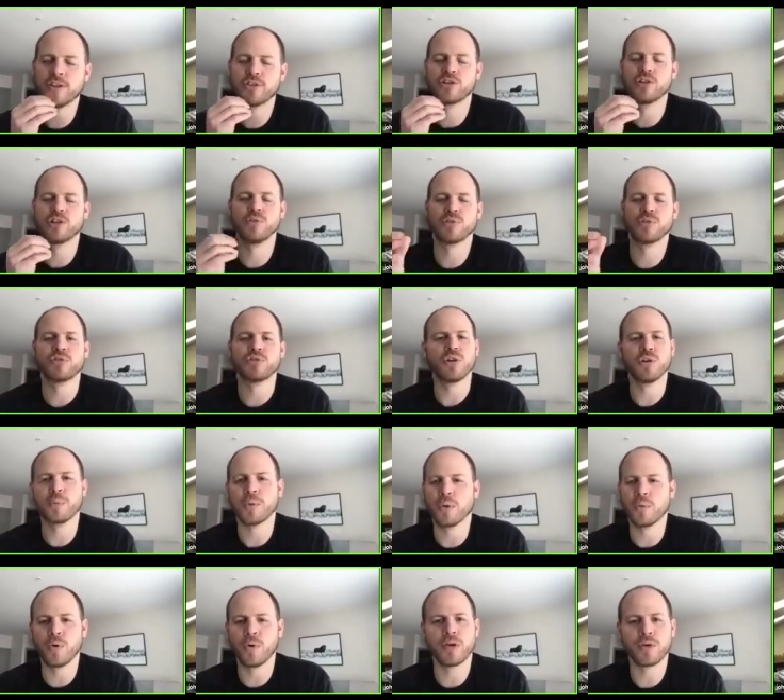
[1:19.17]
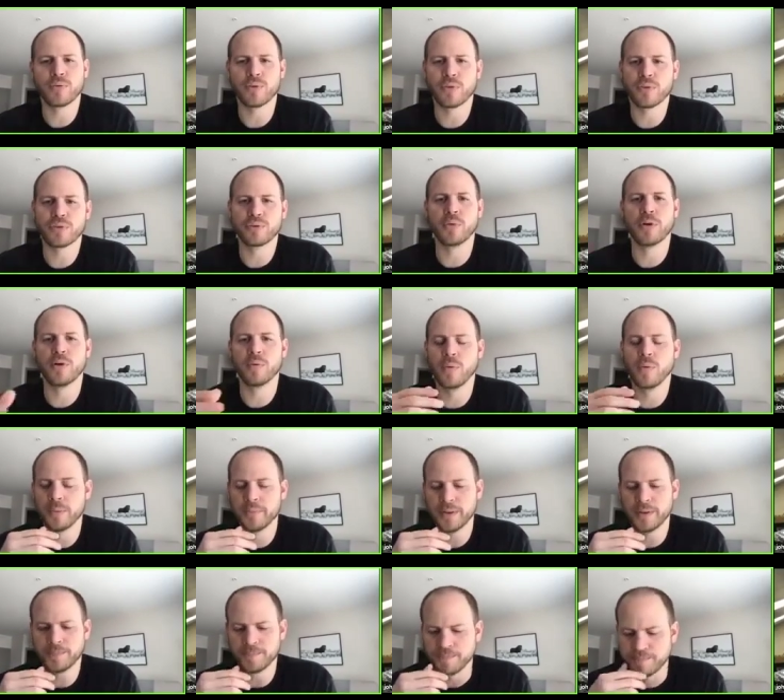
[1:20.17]
she was a super wonderful, sweet
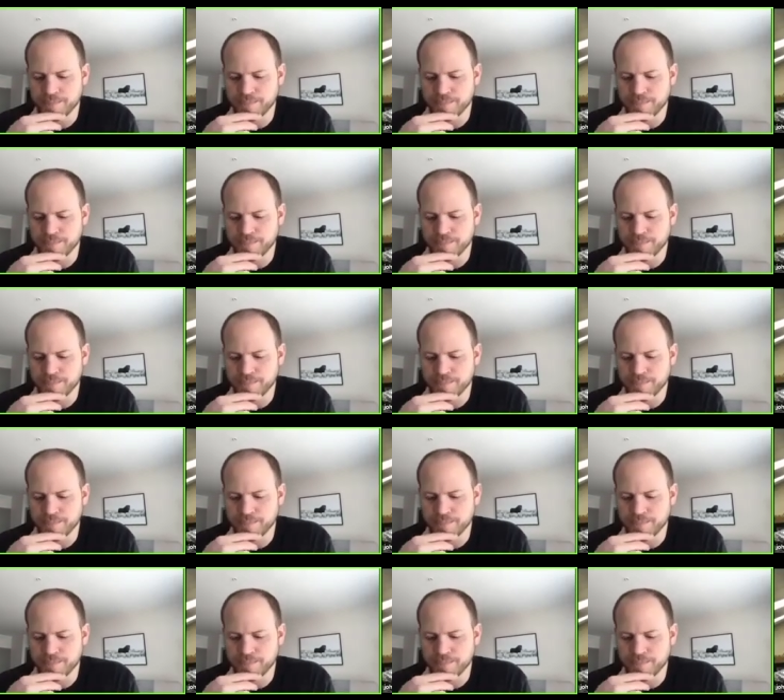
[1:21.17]
woman.